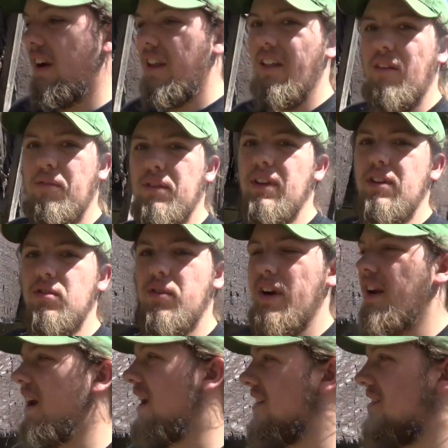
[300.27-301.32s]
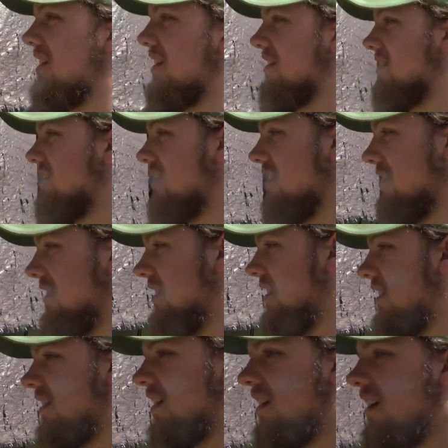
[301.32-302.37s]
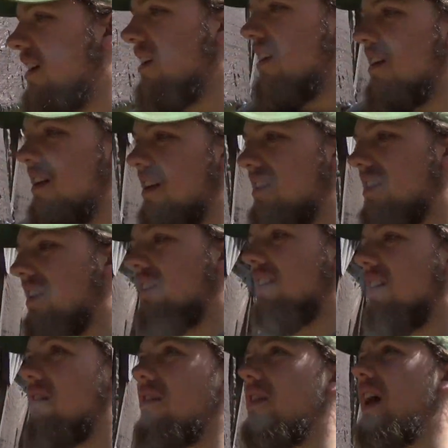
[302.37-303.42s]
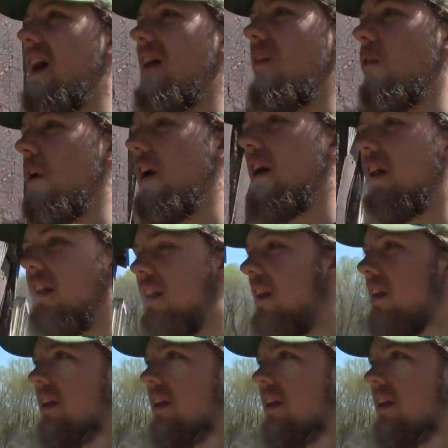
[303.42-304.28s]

anything for the 2019 season. It didn't go that well.